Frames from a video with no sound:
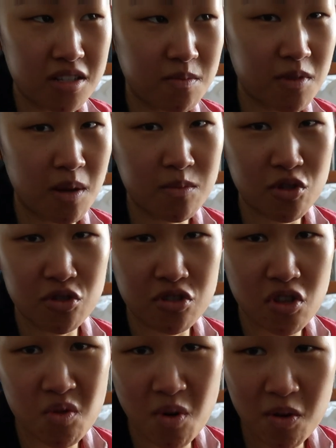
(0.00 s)
Sometimes they're just
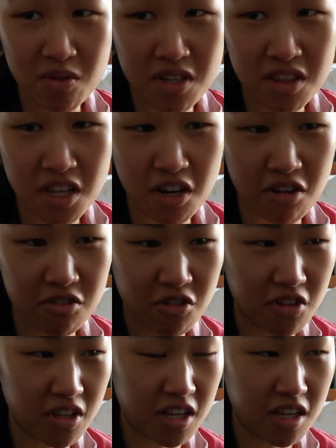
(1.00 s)
thrown in there and
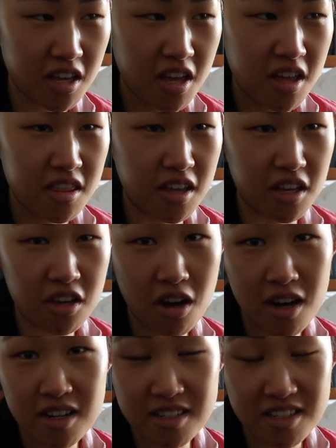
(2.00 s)
you're like, thank
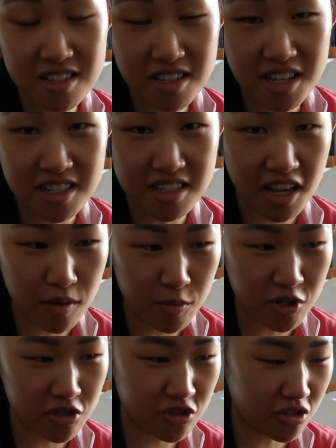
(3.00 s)
God it didn't get
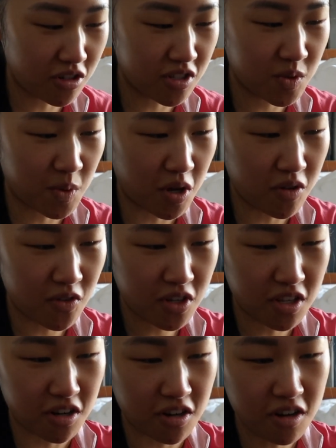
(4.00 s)
damaged on its way over
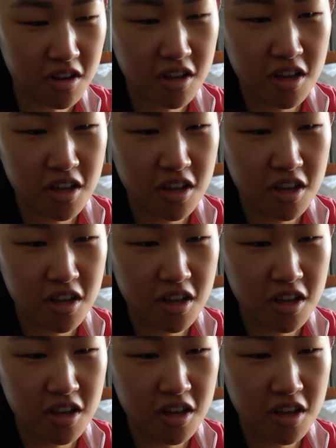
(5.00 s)
here.